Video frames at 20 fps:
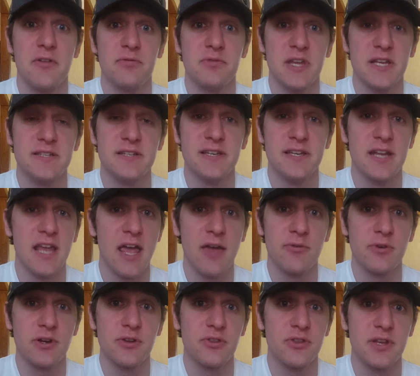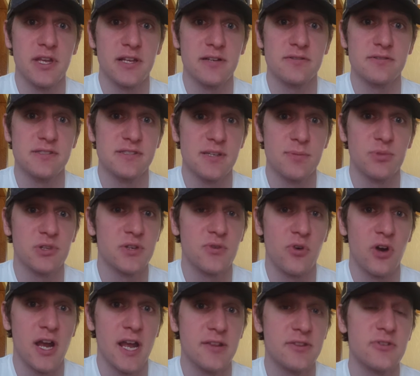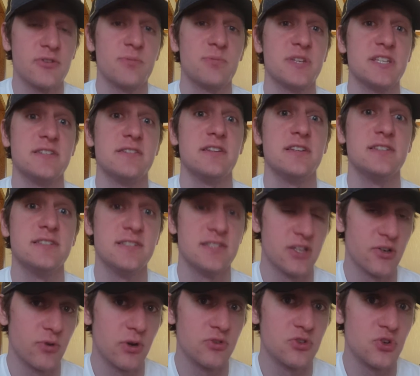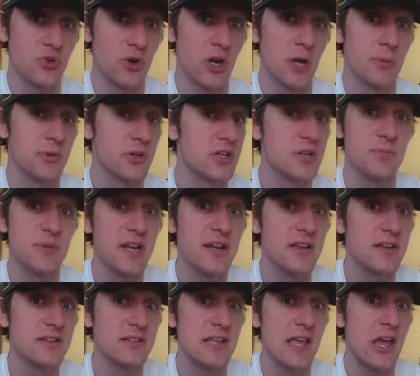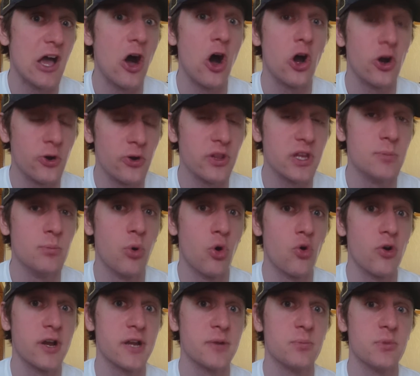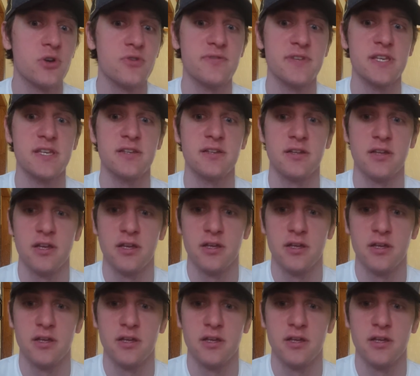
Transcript: they did everything simply right, there would be zero drama. It'd be an utterly boring movie.